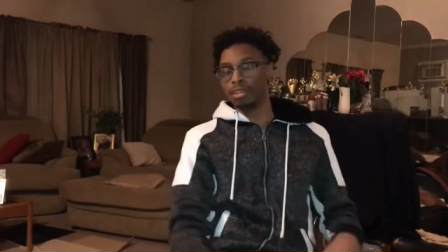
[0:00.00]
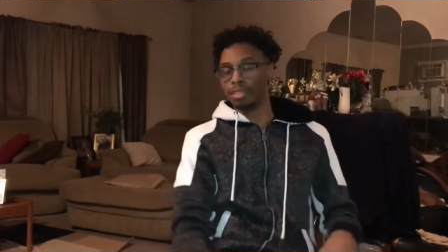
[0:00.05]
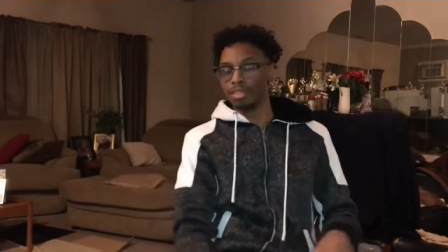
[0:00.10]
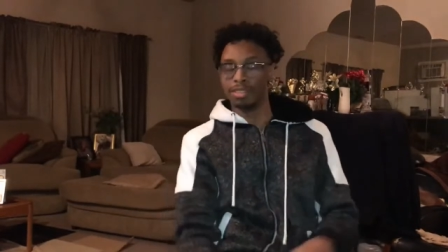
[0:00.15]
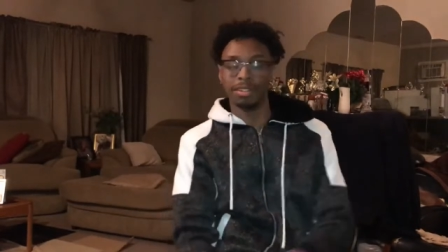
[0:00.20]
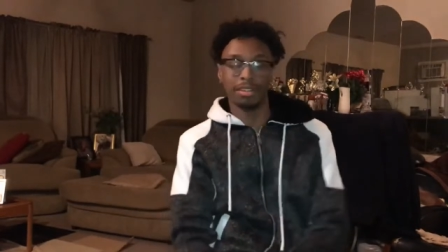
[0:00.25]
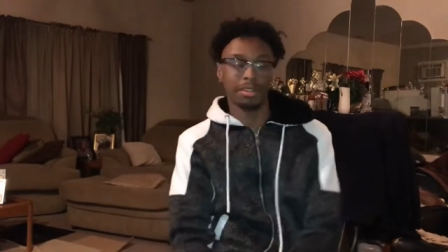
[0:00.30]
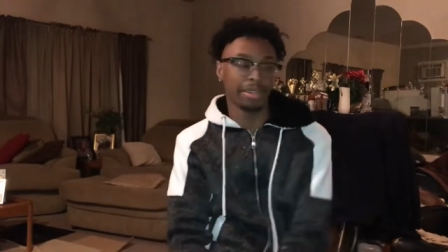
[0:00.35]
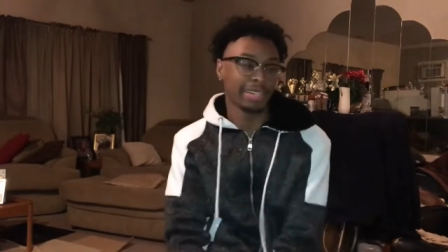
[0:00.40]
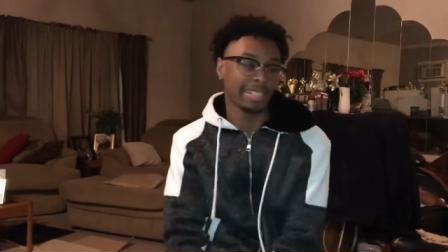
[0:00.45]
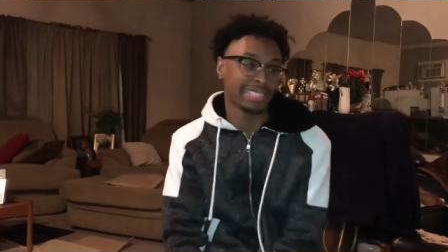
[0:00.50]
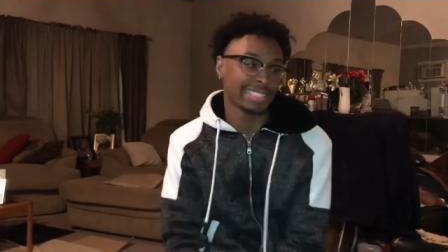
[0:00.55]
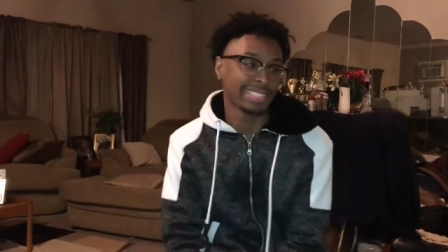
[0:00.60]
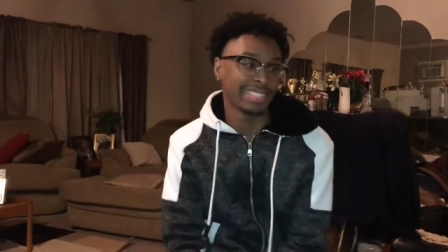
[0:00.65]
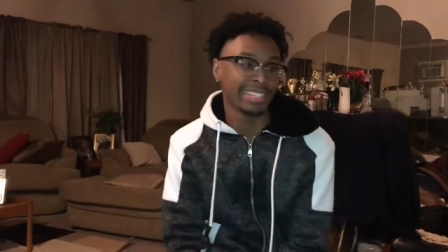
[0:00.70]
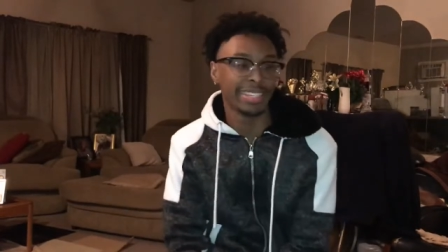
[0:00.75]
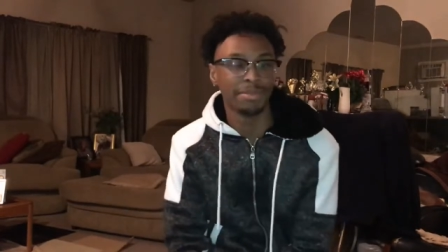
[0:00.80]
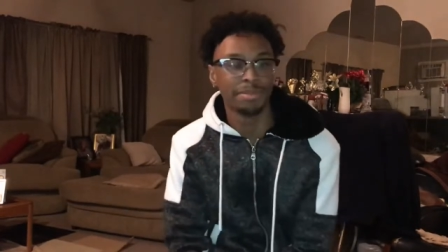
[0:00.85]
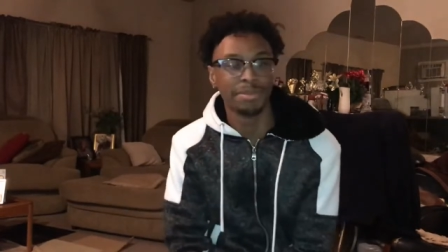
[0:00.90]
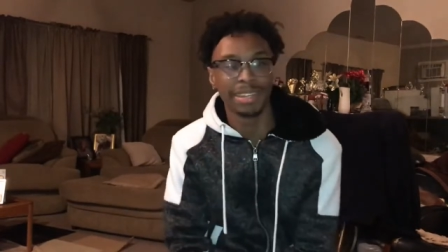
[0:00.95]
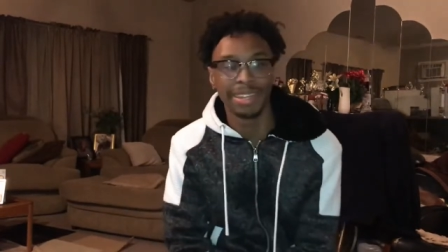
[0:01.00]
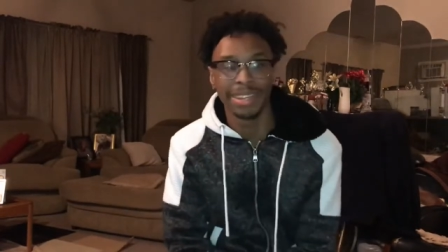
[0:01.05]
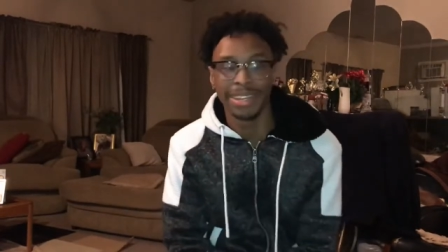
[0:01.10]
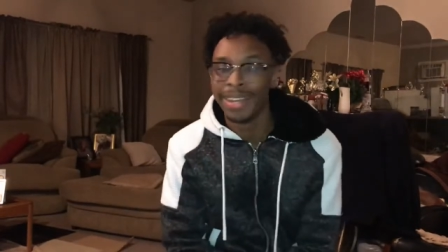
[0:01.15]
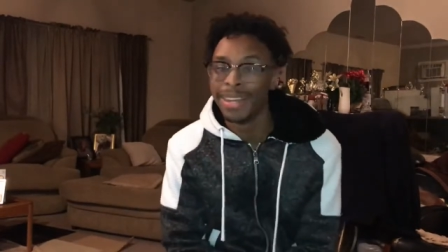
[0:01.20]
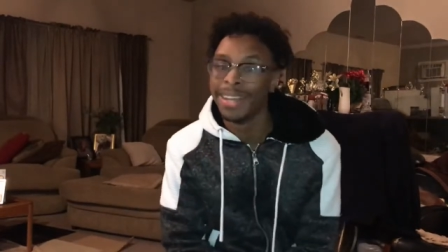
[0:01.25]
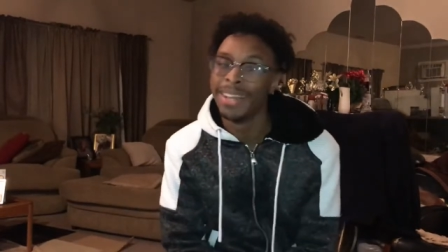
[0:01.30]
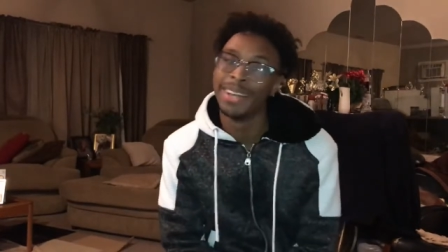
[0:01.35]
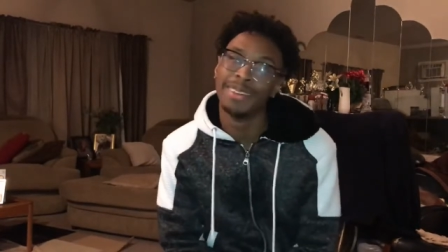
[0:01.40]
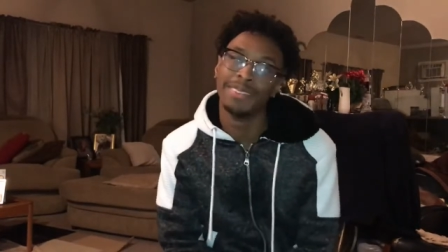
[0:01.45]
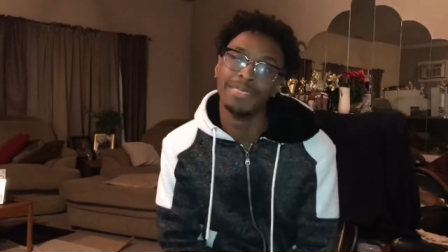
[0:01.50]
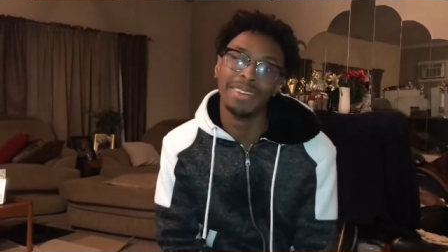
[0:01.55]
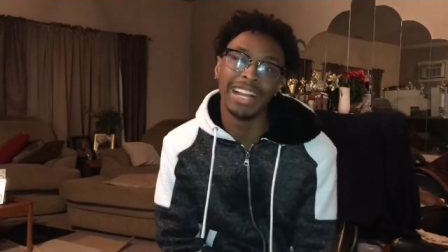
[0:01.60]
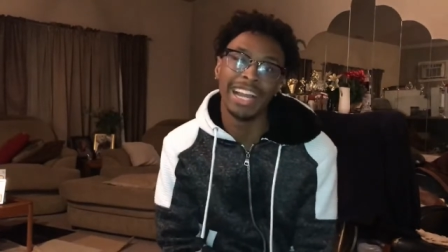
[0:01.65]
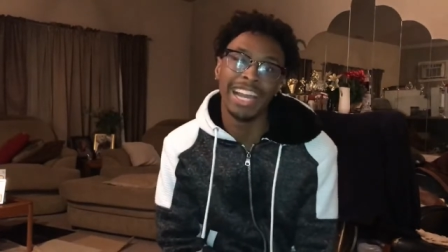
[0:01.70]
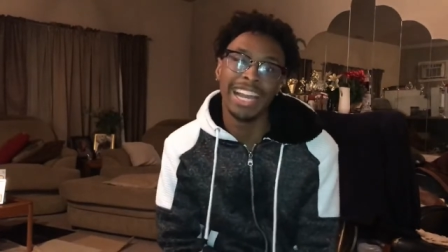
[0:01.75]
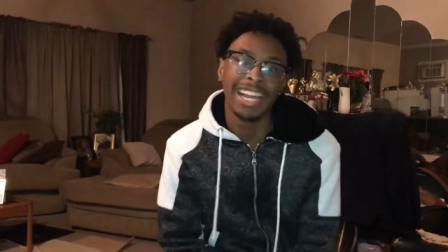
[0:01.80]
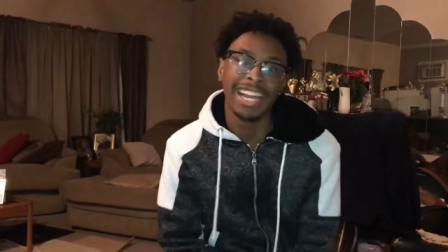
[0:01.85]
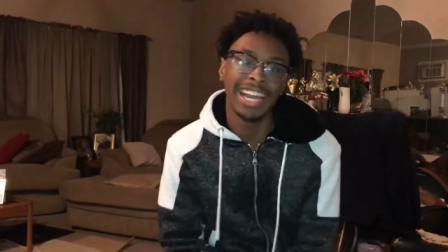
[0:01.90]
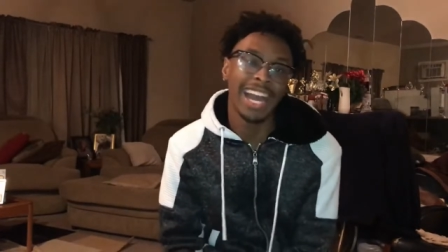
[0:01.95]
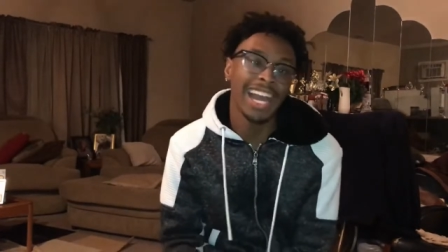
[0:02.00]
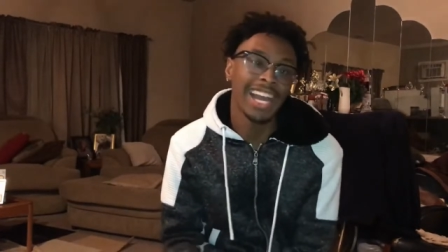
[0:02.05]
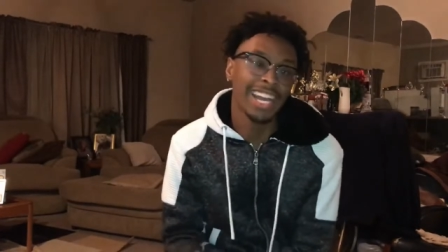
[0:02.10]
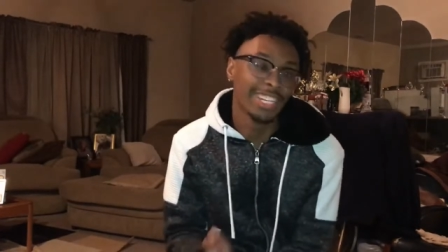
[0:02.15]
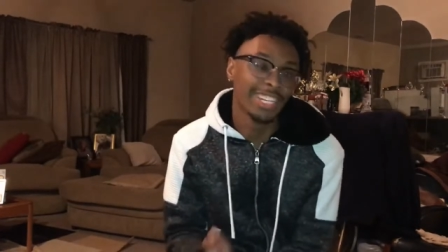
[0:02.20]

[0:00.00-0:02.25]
You know what I'm saying, bro? But hey, I